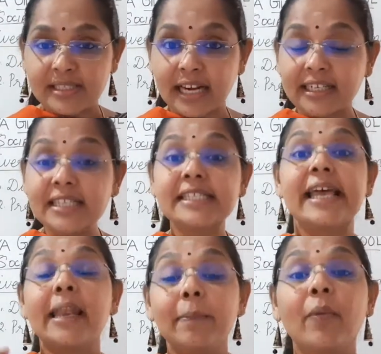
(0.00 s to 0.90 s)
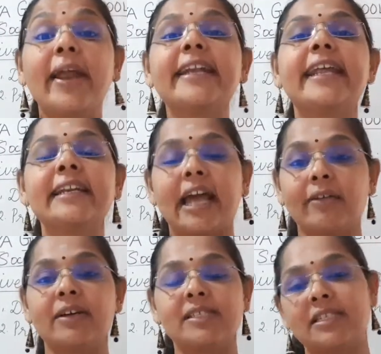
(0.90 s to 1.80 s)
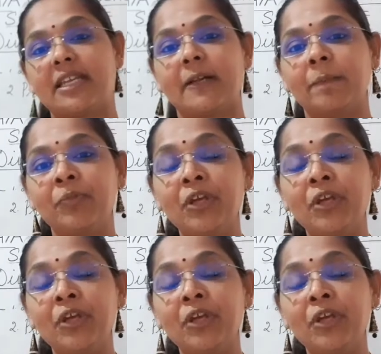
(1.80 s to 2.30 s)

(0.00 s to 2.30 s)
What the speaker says: That is celebrating diversity.